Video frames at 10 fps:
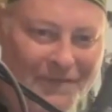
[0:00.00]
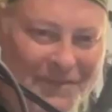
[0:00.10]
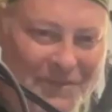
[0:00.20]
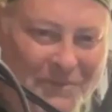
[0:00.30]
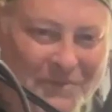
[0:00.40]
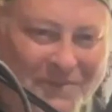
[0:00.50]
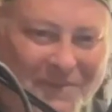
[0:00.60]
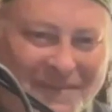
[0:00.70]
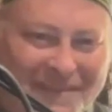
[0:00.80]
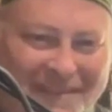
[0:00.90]
Thank you.
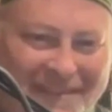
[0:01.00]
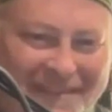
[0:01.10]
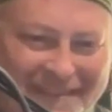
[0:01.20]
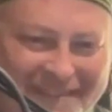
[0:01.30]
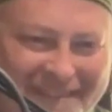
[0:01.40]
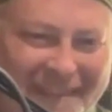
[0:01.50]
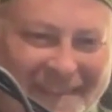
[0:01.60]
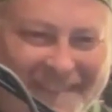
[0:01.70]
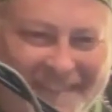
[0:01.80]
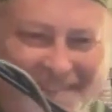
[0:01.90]
Yeah,
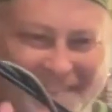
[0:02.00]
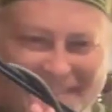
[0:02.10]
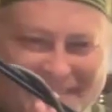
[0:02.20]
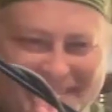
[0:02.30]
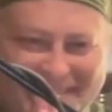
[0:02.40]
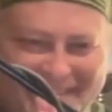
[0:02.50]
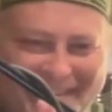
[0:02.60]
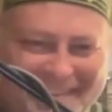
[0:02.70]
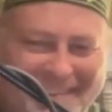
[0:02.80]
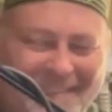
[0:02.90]
yeah.